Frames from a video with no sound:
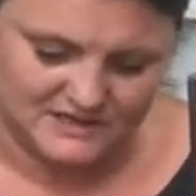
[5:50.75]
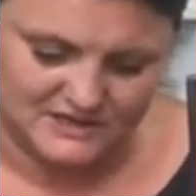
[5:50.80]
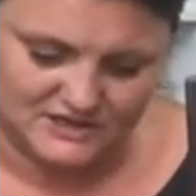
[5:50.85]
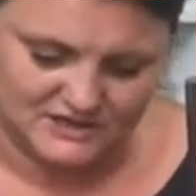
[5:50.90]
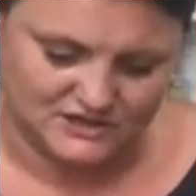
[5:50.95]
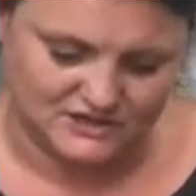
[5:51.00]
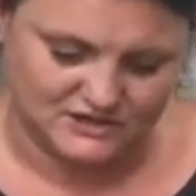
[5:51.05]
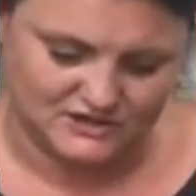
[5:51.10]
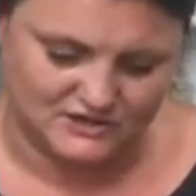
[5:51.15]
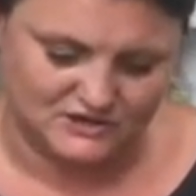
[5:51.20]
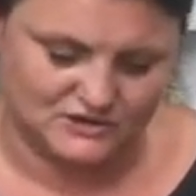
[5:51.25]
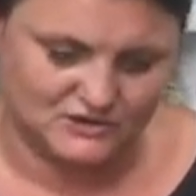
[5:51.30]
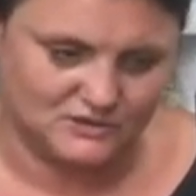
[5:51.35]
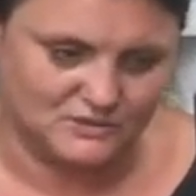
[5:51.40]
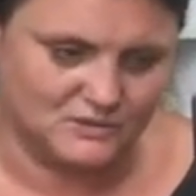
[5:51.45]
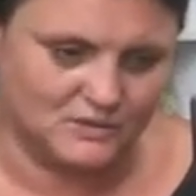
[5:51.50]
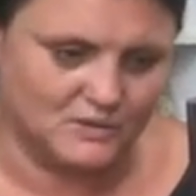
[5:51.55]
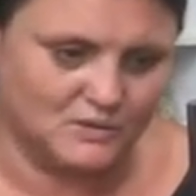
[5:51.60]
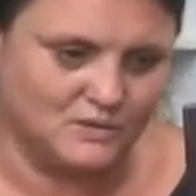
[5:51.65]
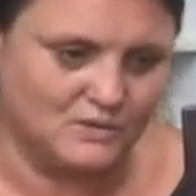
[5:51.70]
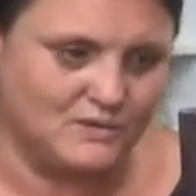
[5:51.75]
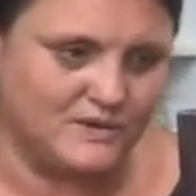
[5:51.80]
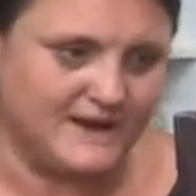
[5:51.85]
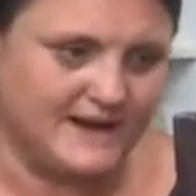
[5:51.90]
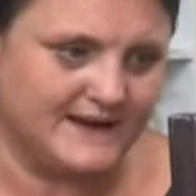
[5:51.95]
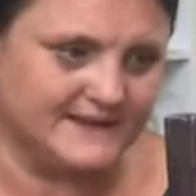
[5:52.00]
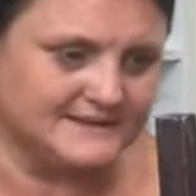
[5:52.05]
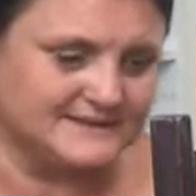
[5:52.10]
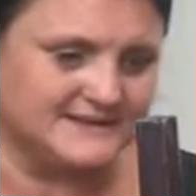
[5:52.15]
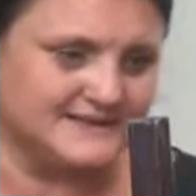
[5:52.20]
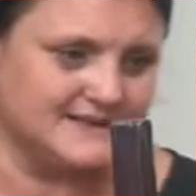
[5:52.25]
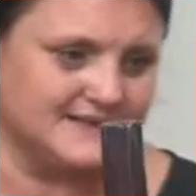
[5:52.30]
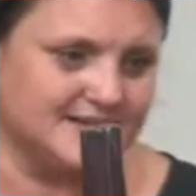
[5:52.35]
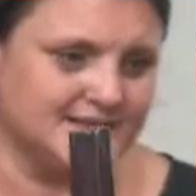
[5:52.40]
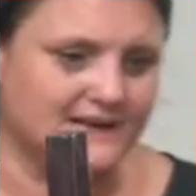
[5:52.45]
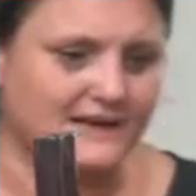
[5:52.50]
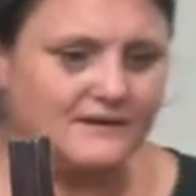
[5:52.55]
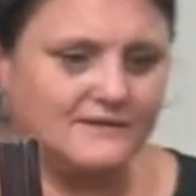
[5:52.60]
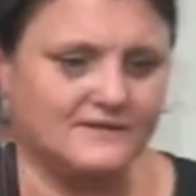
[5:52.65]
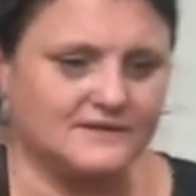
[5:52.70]
So you do all the
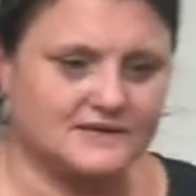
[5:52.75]
underneath,